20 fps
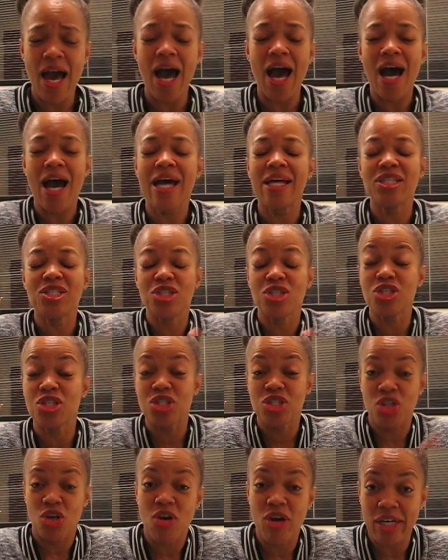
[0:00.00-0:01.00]
I just
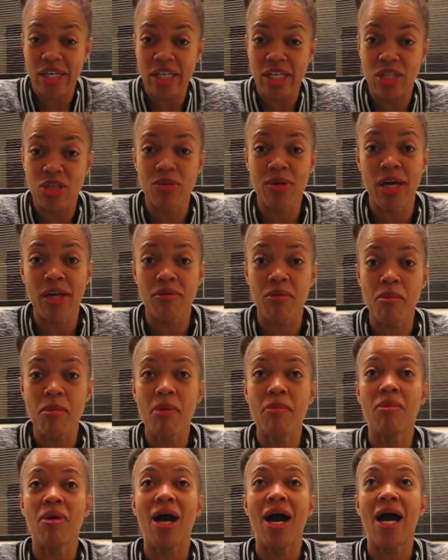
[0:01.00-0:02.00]
started. You got to
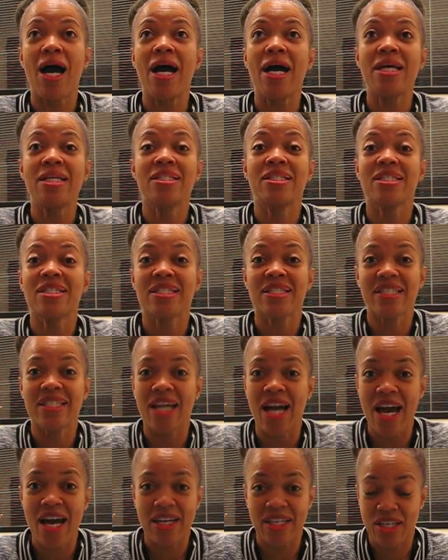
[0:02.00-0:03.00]
remember, I just
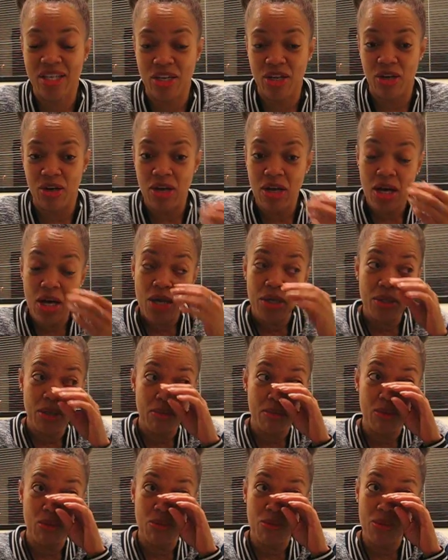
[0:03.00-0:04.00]
got here.
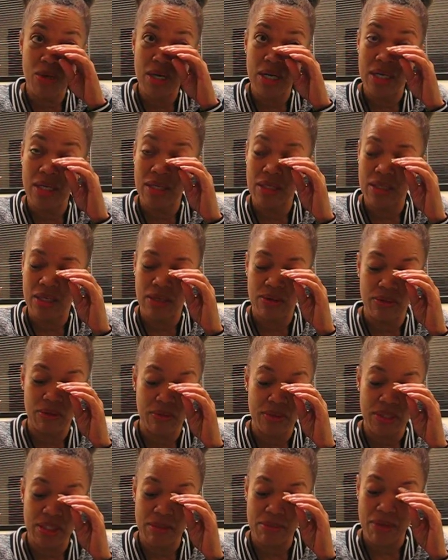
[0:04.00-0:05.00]
Number one, I don't know
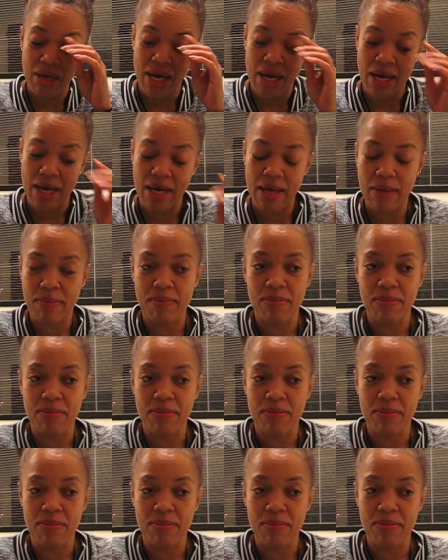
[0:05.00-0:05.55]
what's in my eye.